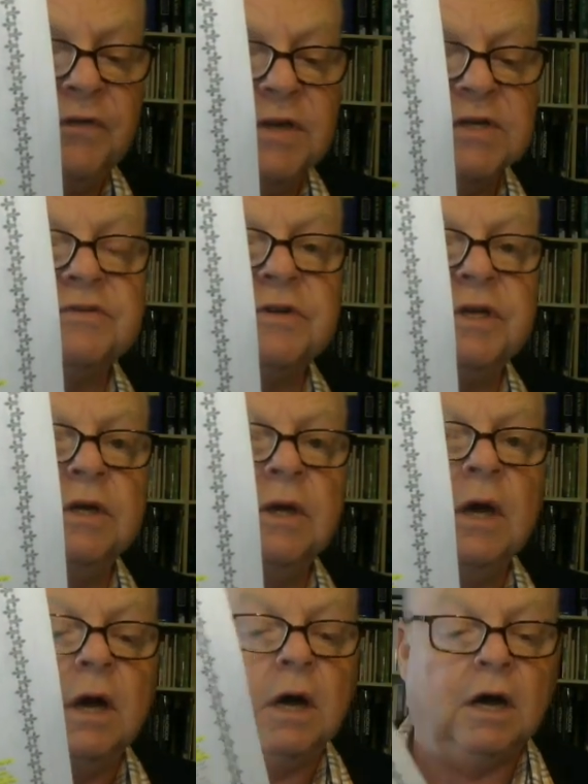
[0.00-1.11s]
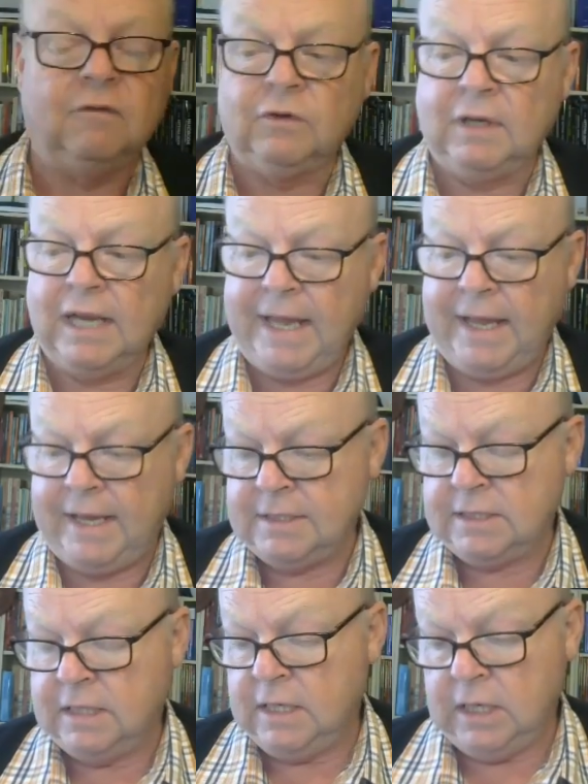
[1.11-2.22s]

history of land,